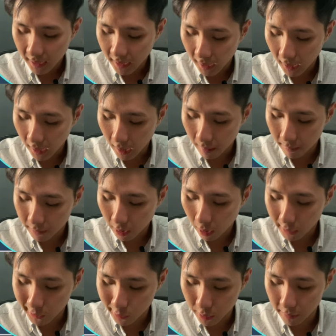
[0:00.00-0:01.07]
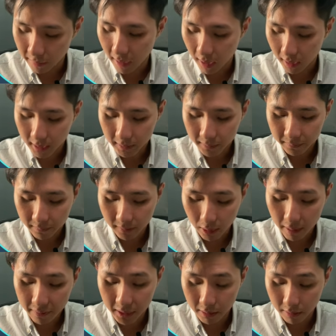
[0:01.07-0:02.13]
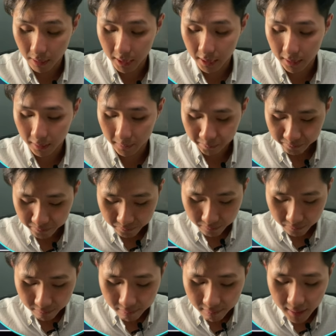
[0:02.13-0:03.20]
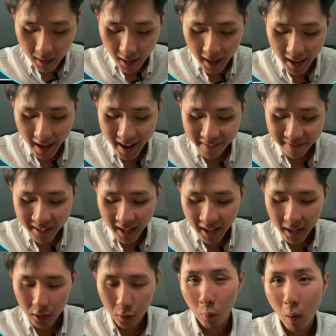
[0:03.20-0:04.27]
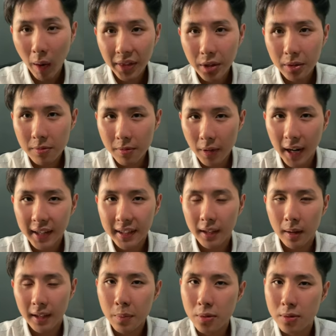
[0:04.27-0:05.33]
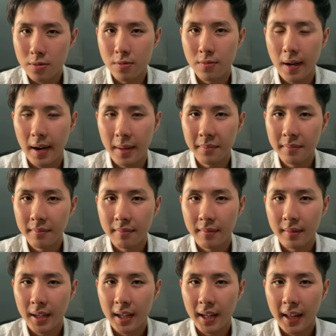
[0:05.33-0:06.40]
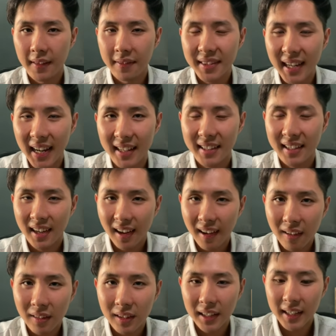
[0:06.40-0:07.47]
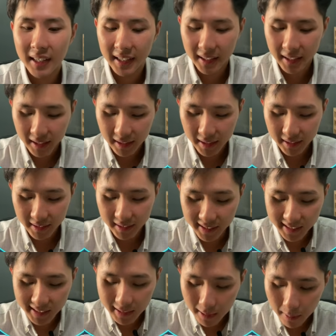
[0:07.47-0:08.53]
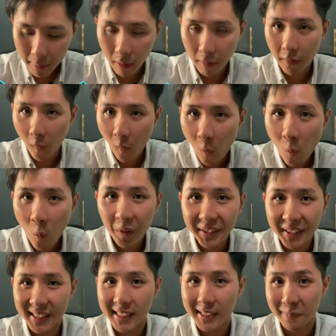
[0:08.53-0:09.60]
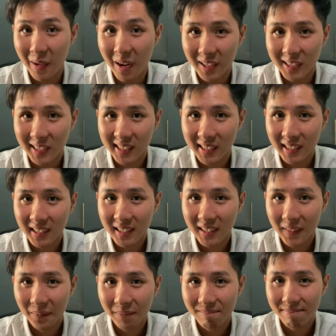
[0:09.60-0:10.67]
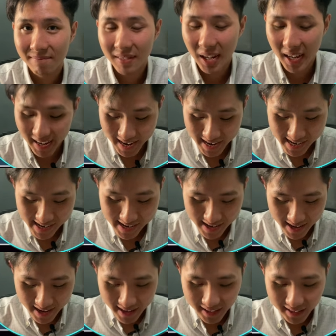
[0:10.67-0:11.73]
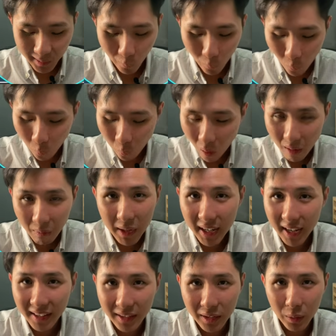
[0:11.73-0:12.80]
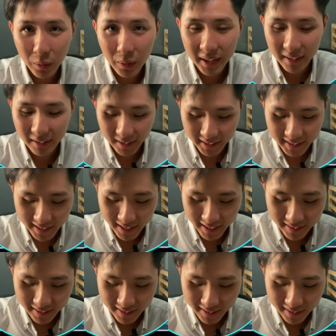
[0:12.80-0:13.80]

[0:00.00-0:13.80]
called student mark. You have an array here. And you want to write a program that calculate the sum of all these marks. Okay, so what we can do here is that